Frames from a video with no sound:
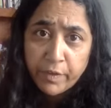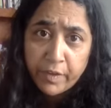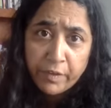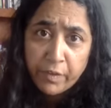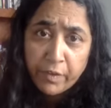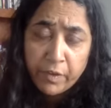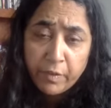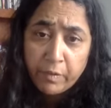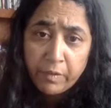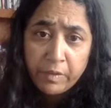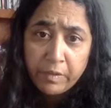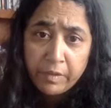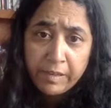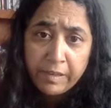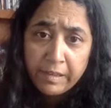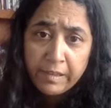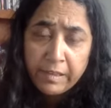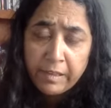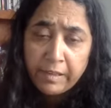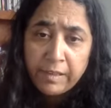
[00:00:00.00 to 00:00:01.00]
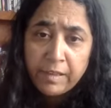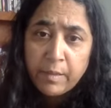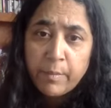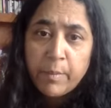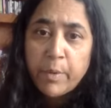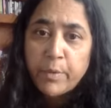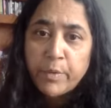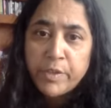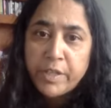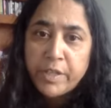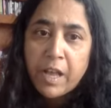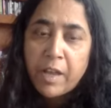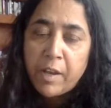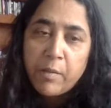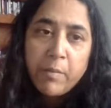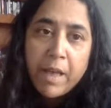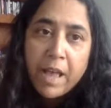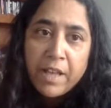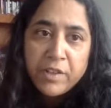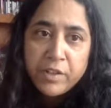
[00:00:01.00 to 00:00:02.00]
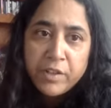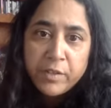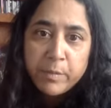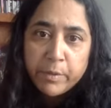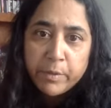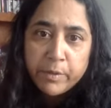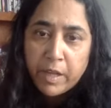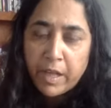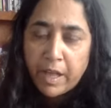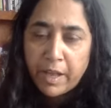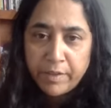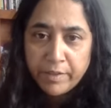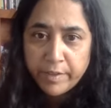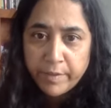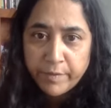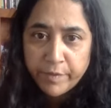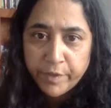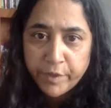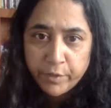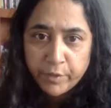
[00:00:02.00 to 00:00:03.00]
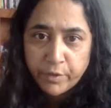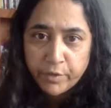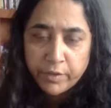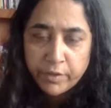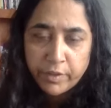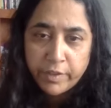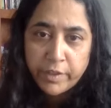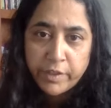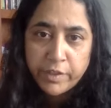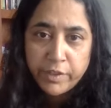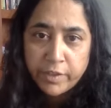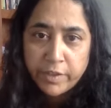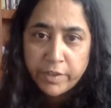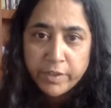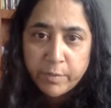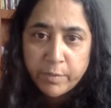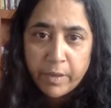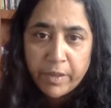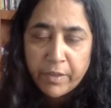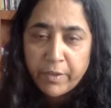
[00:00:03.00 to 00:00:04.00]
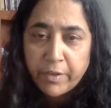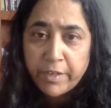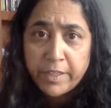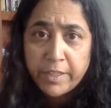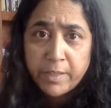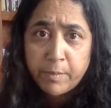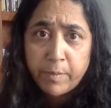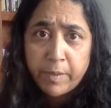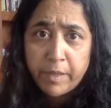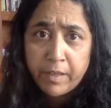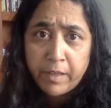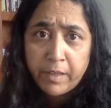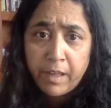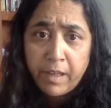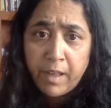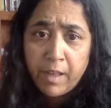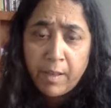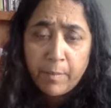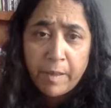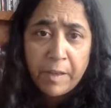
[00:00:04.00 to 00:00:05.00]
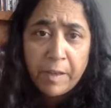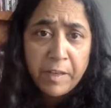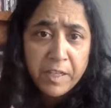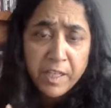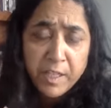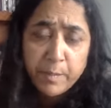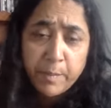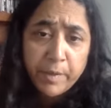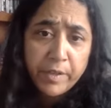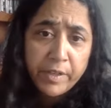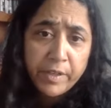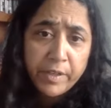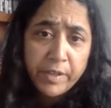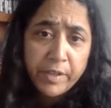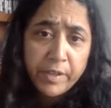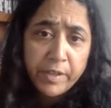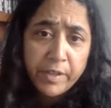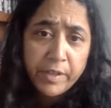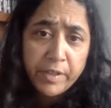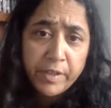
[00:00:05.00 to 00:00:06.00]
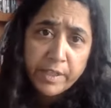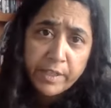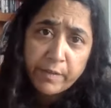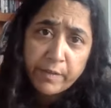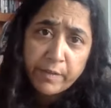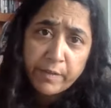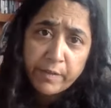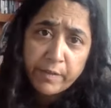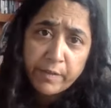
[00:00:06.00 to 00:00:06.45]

the most unimaginable kinds of social conditions, whether it's been an experience of